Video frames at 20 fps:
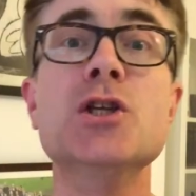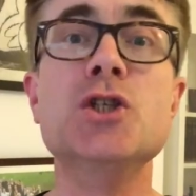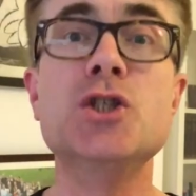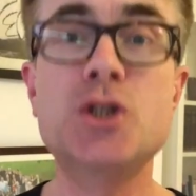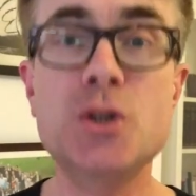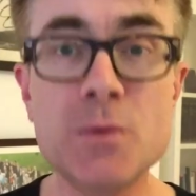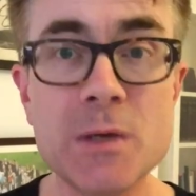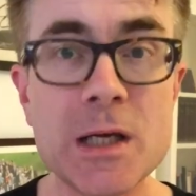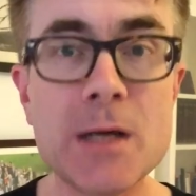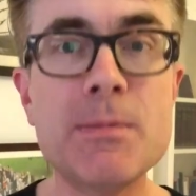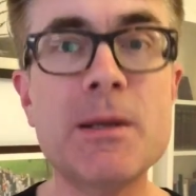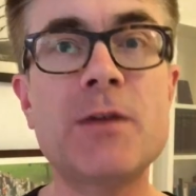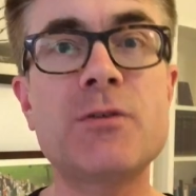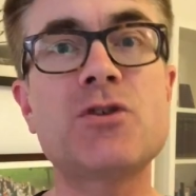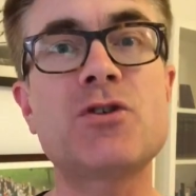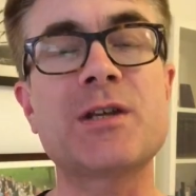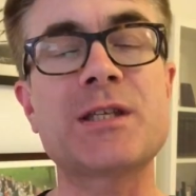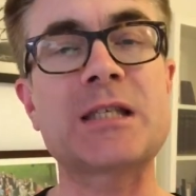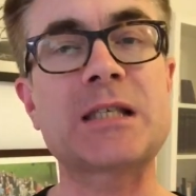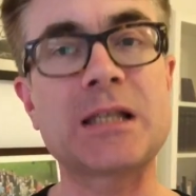Doing a bit of
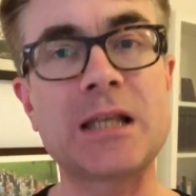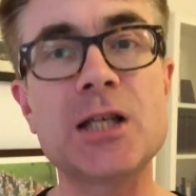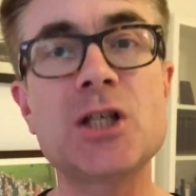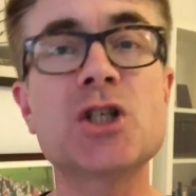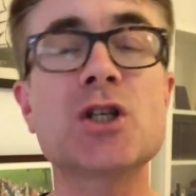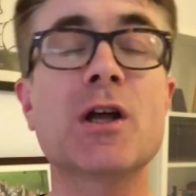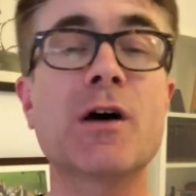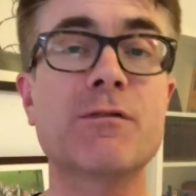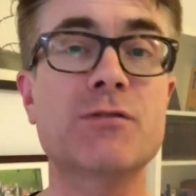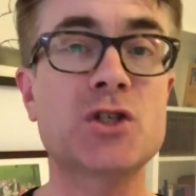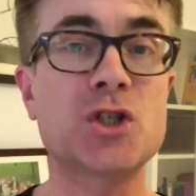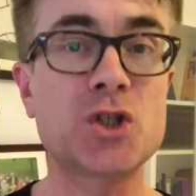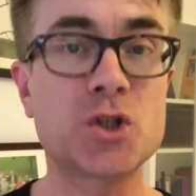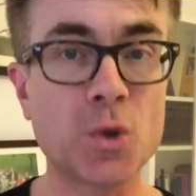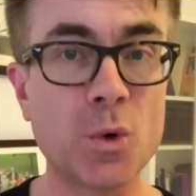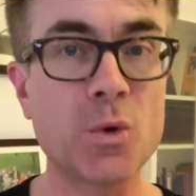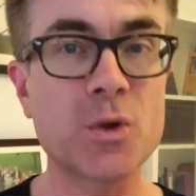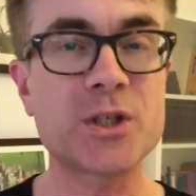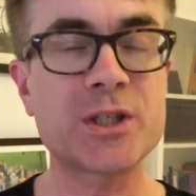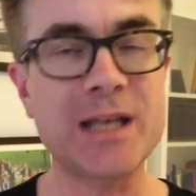translation of
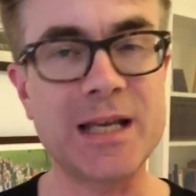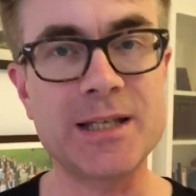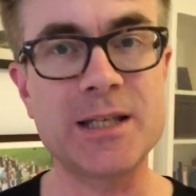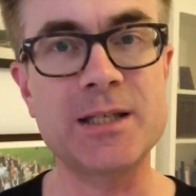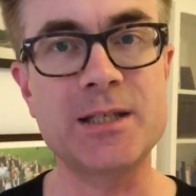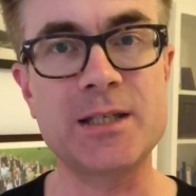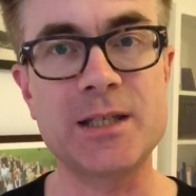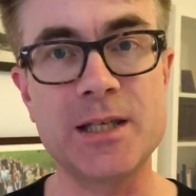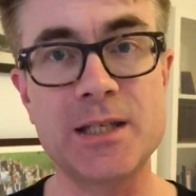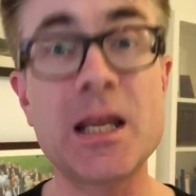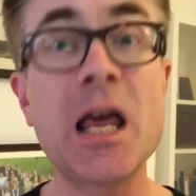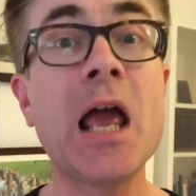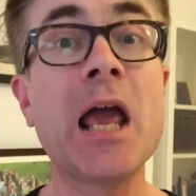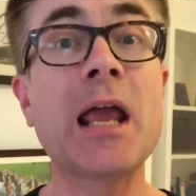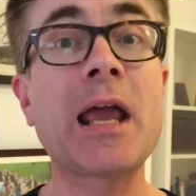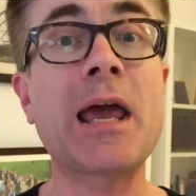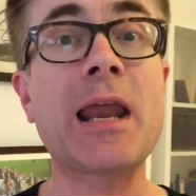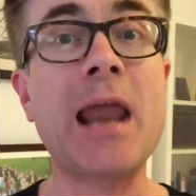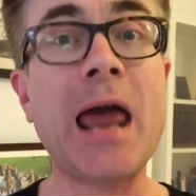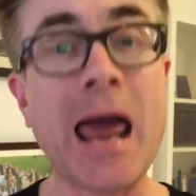short sentences
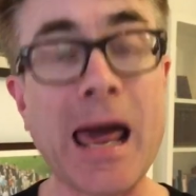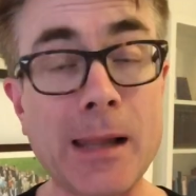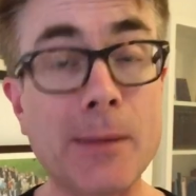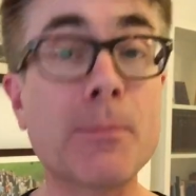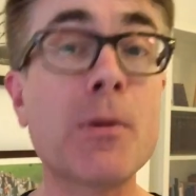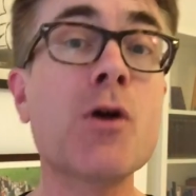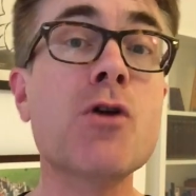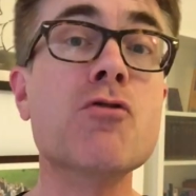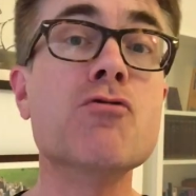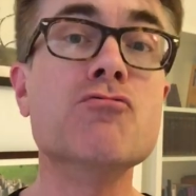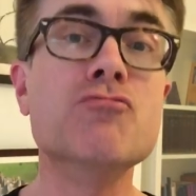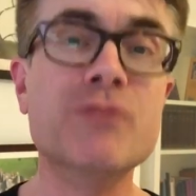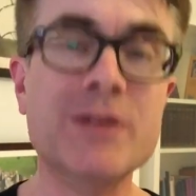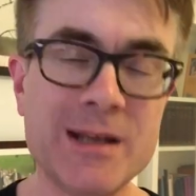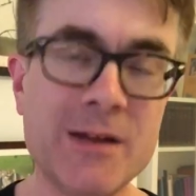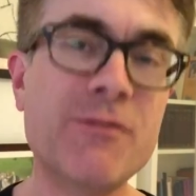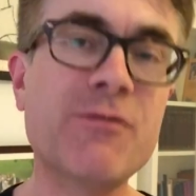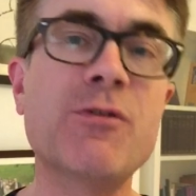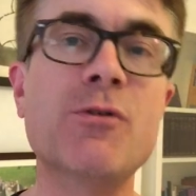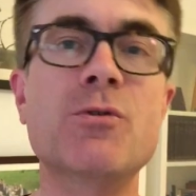can help
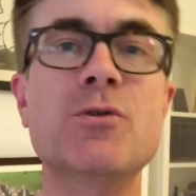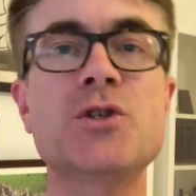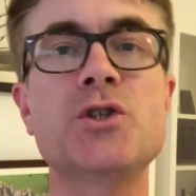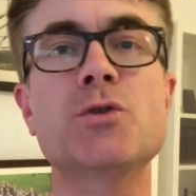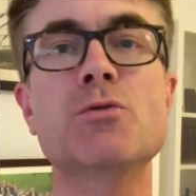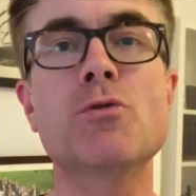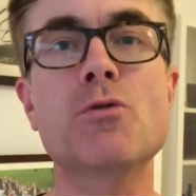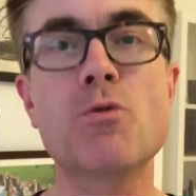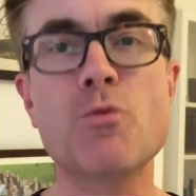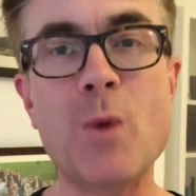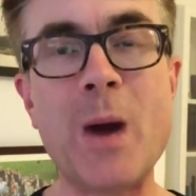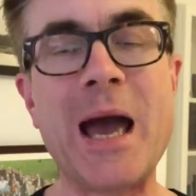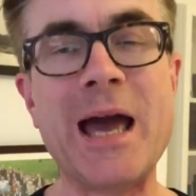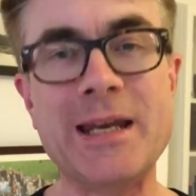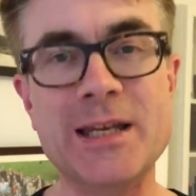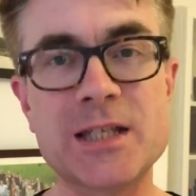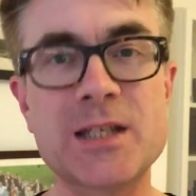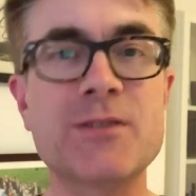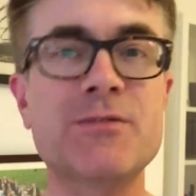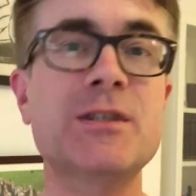reinforce your
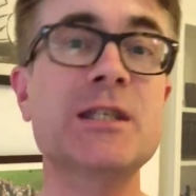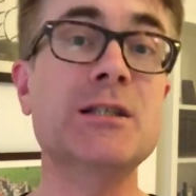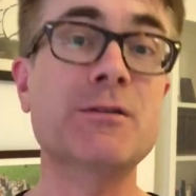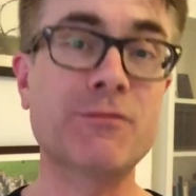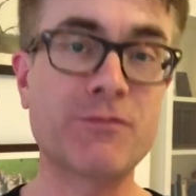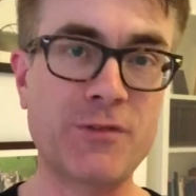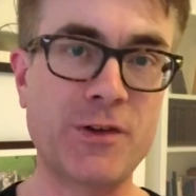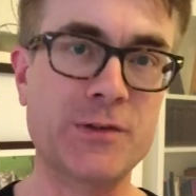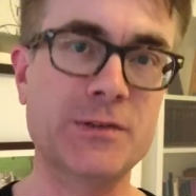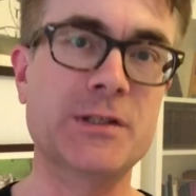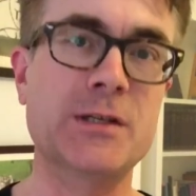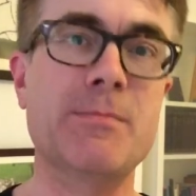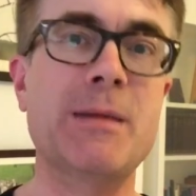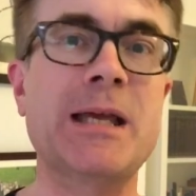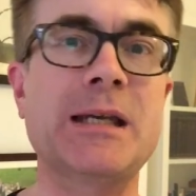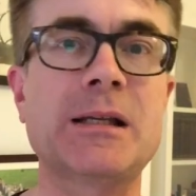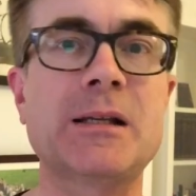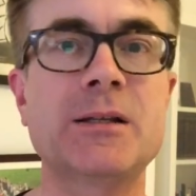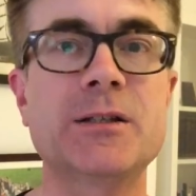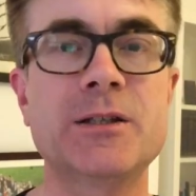awareness of these
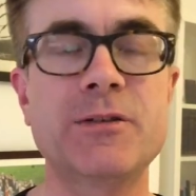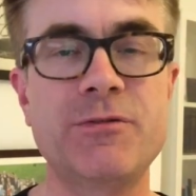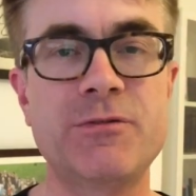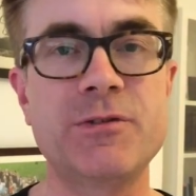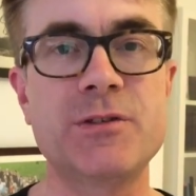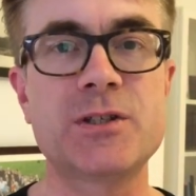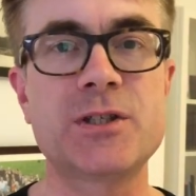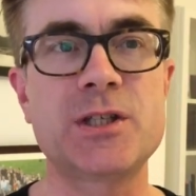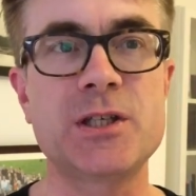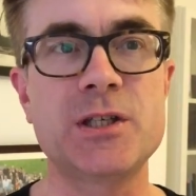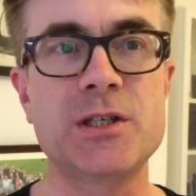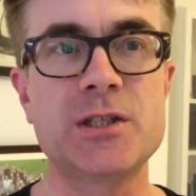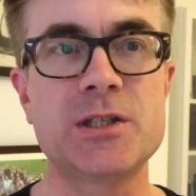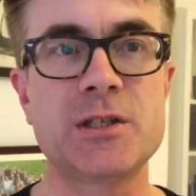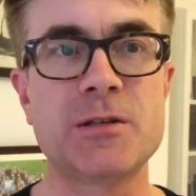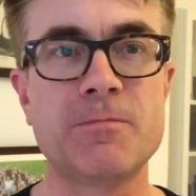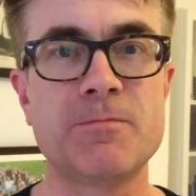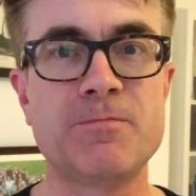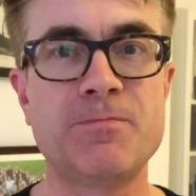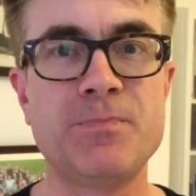fundamental
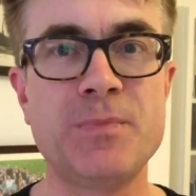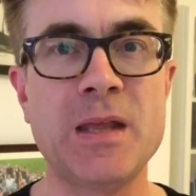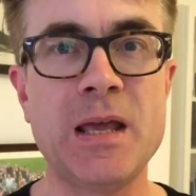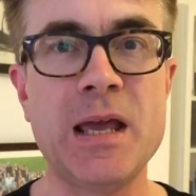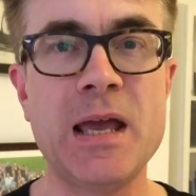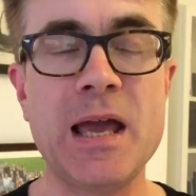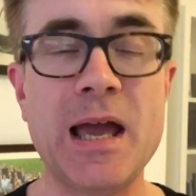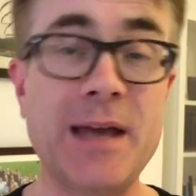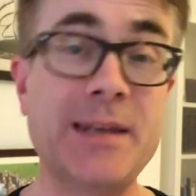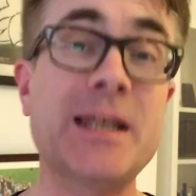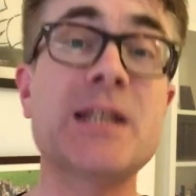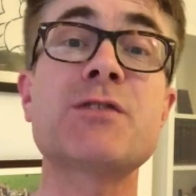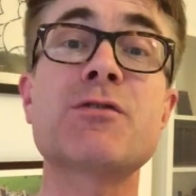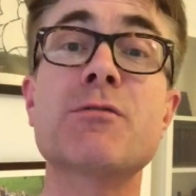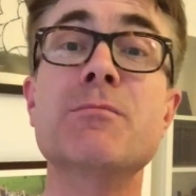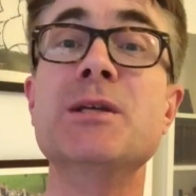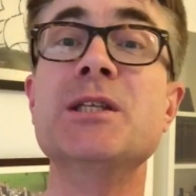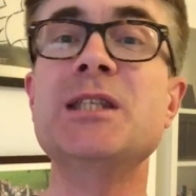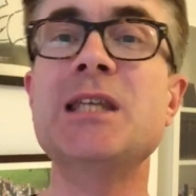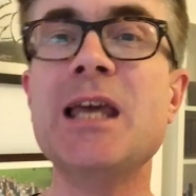differences. And as
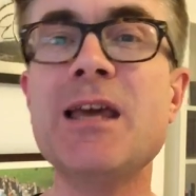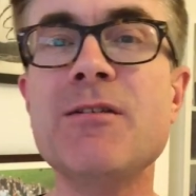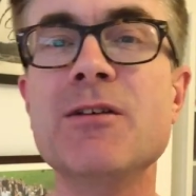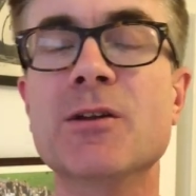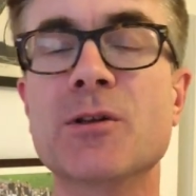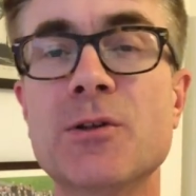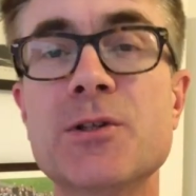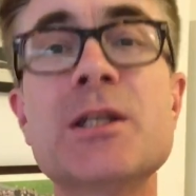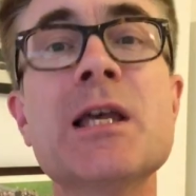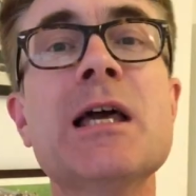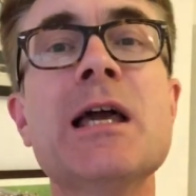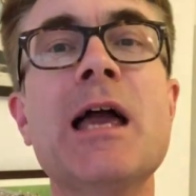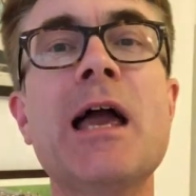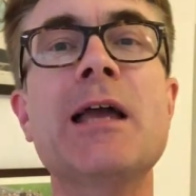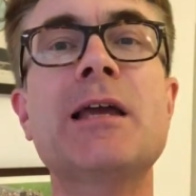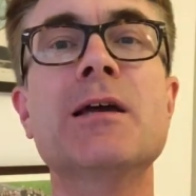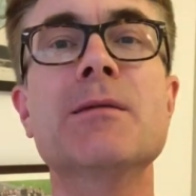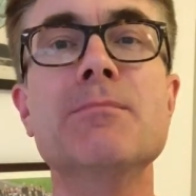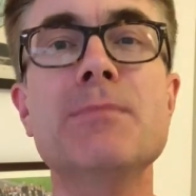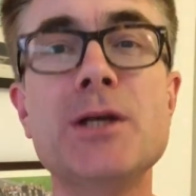for materials,
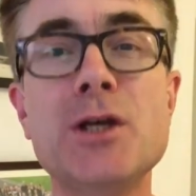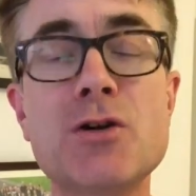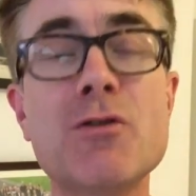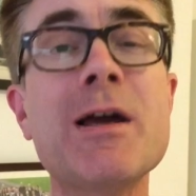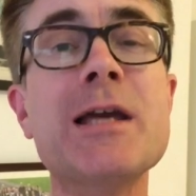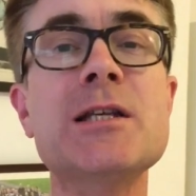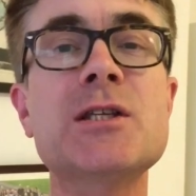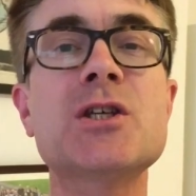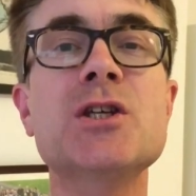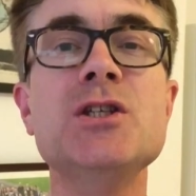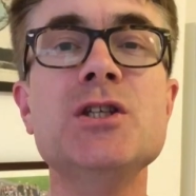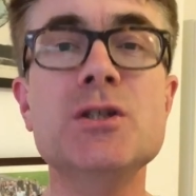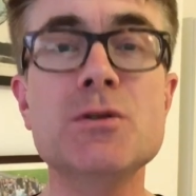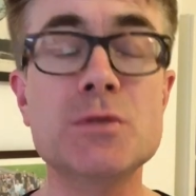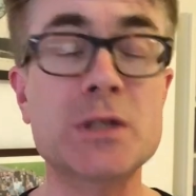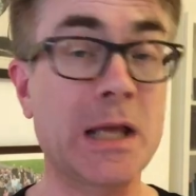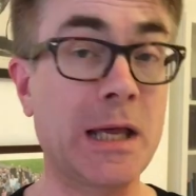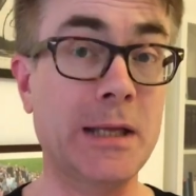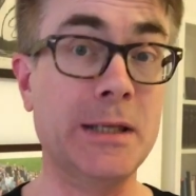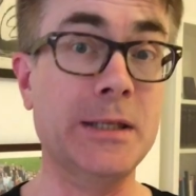it can be great to use